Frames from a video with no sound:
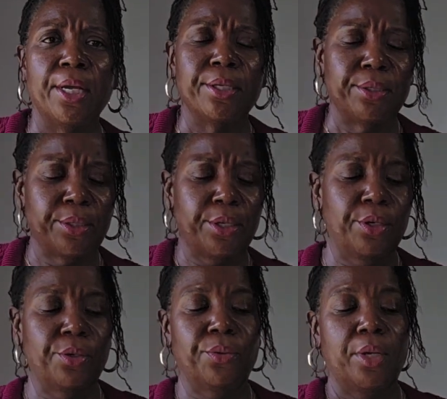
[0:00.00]

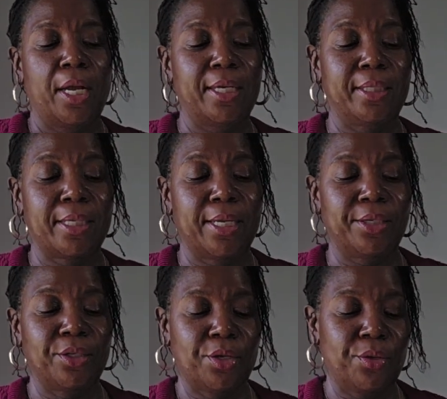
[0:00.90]
So I decided
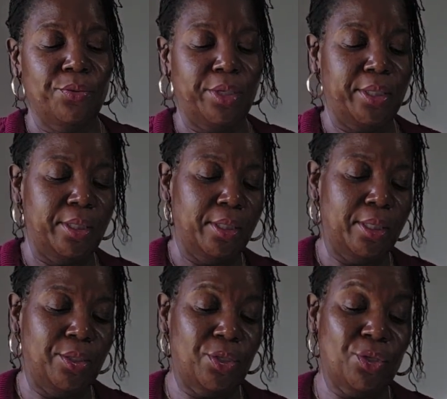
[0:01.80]
to go with
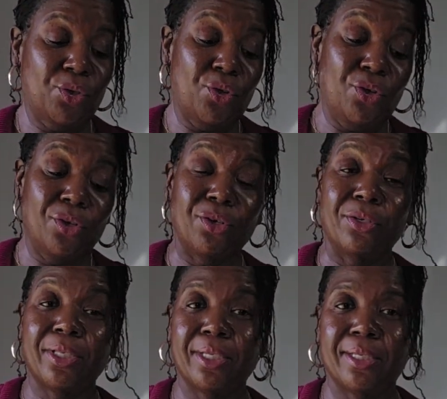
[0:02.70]
a
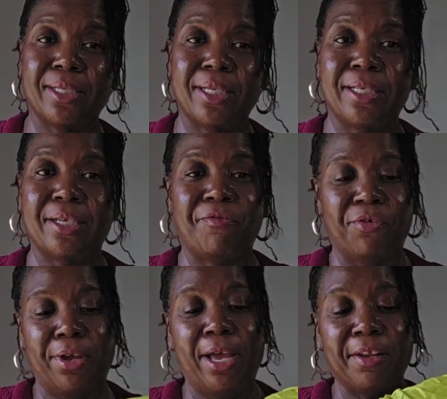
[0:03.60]
skirt, since if
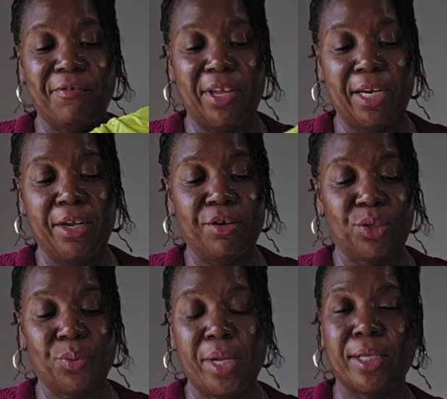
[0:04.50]
we're elevating our
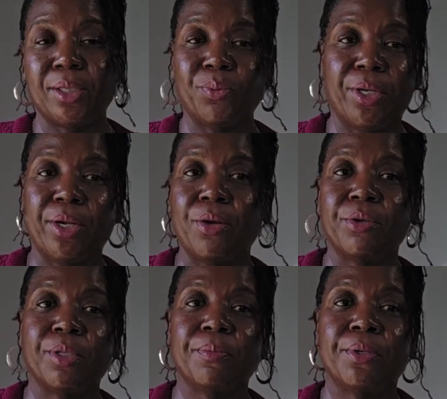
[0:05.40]
sweats, we can
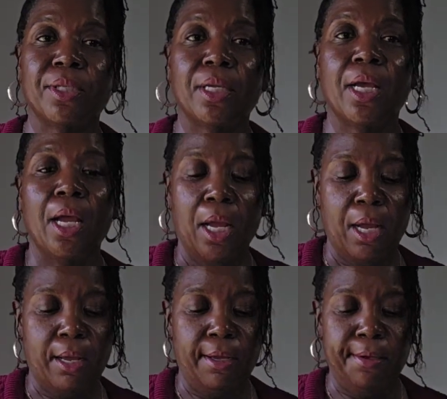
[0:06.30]
always put
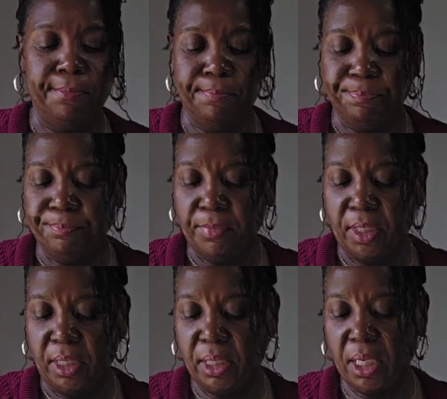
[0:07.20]

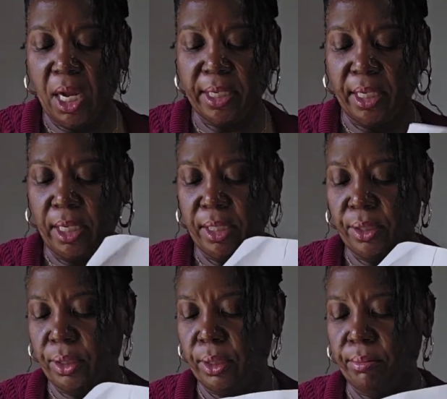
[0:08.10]

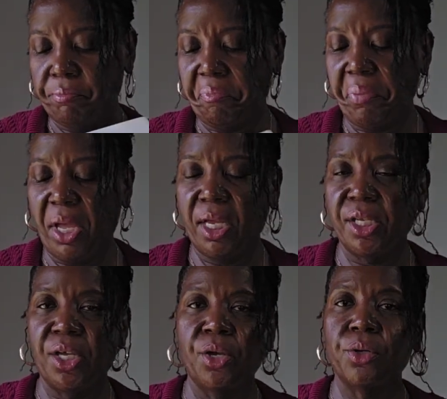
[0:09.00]
stockings,
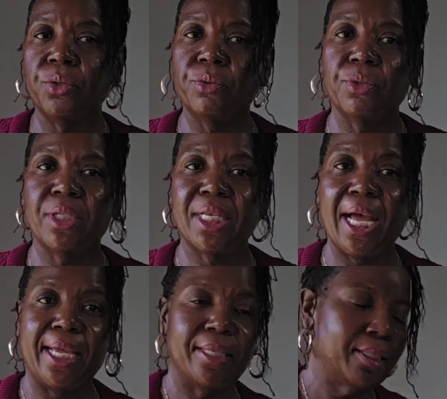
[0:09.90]
pantyhose,
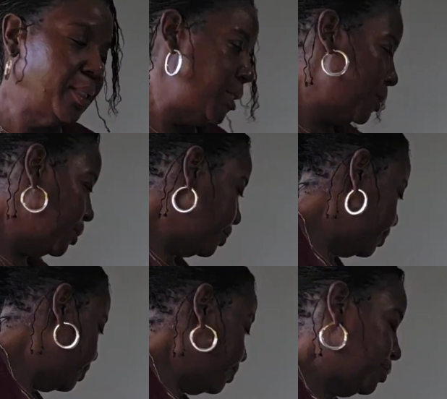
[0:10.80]
tights,
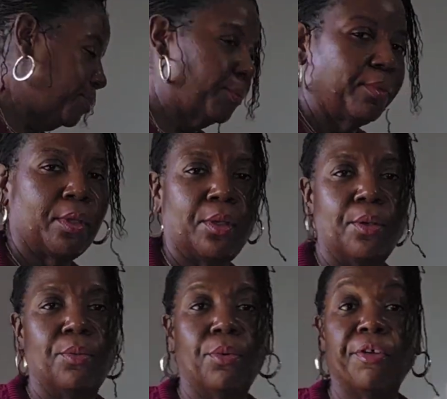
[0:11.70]

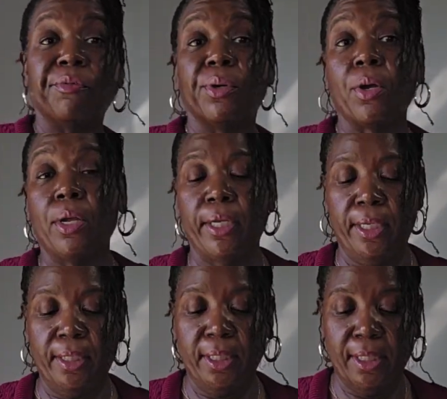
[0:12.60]
whatever we're calling
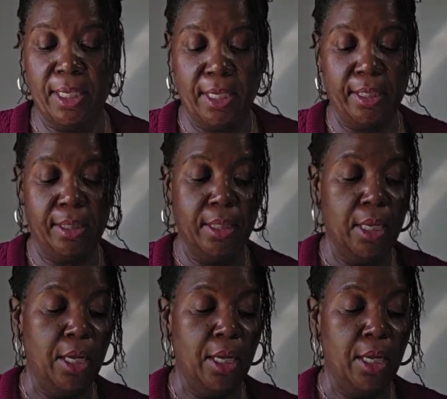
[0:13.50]
it these days.